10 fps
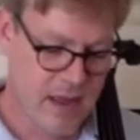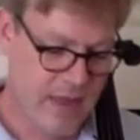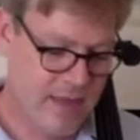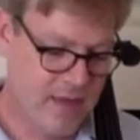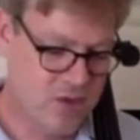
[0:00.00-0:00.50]

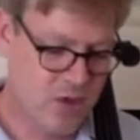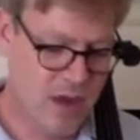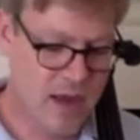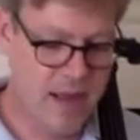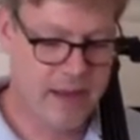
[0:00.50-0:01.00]
And then
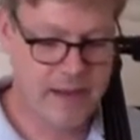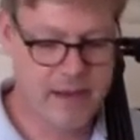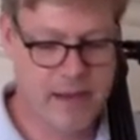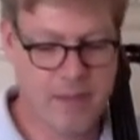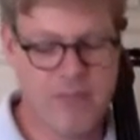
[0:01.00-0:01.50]
try,
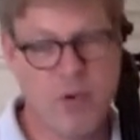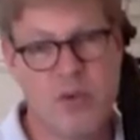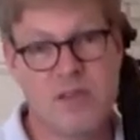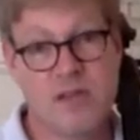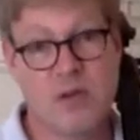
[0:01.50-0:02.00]
of
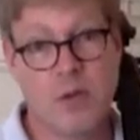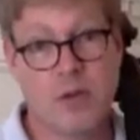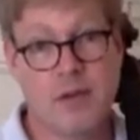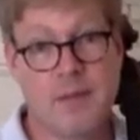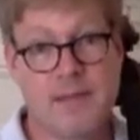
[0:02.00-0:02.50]
course, the
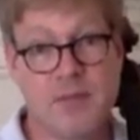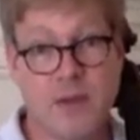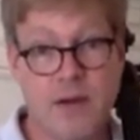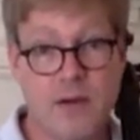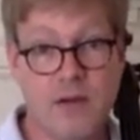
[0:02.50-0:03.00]
tonal limits,
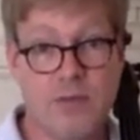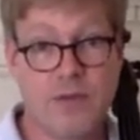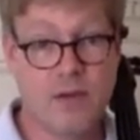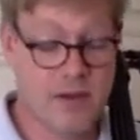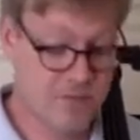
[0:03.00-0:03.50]
whatever you
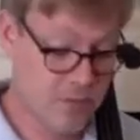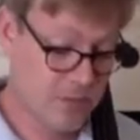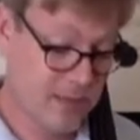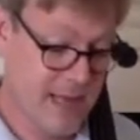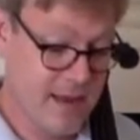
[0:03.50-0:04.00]
feel comfortable
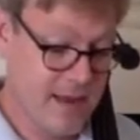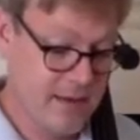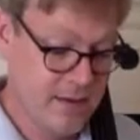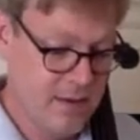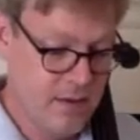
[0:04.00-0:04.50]
playing.